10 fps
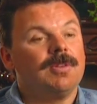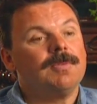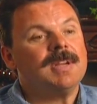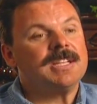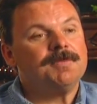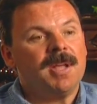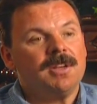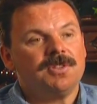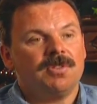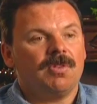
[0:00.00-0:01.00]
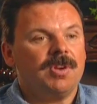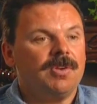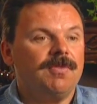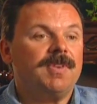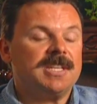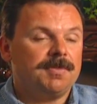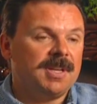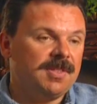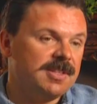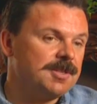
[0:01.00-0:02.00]
expenditure or your
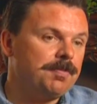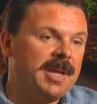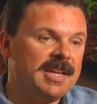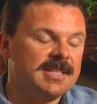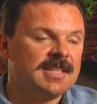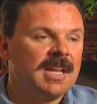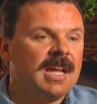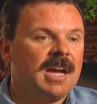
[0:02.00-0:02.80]
investment in this piece,